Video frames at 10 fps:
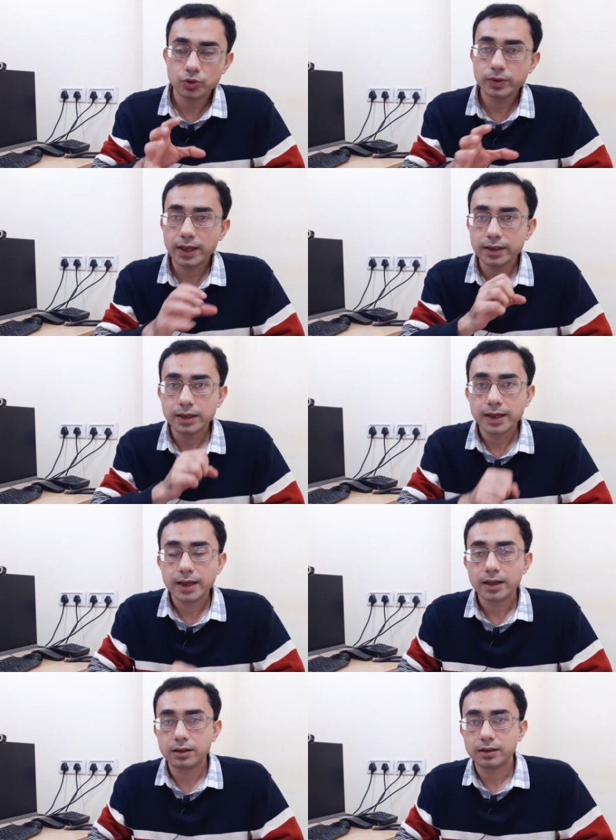you can
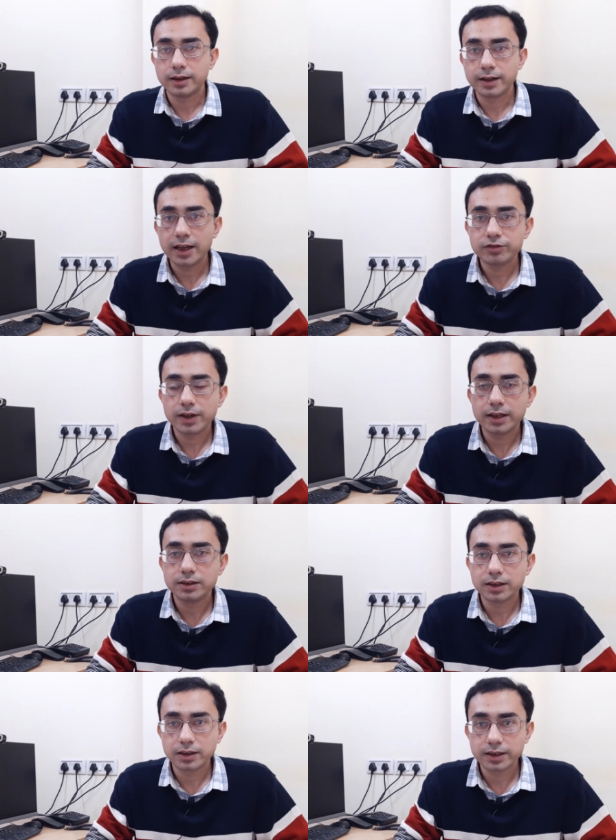arrive at
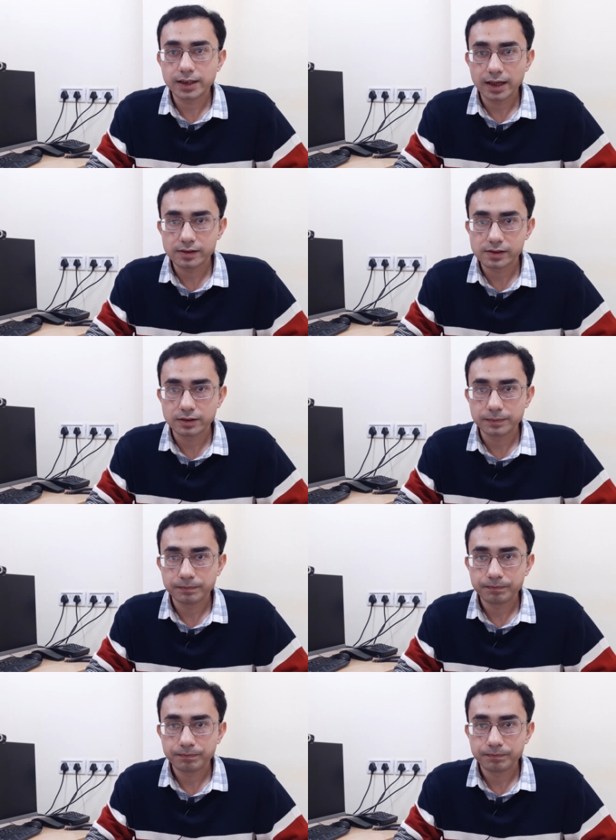the correct answer.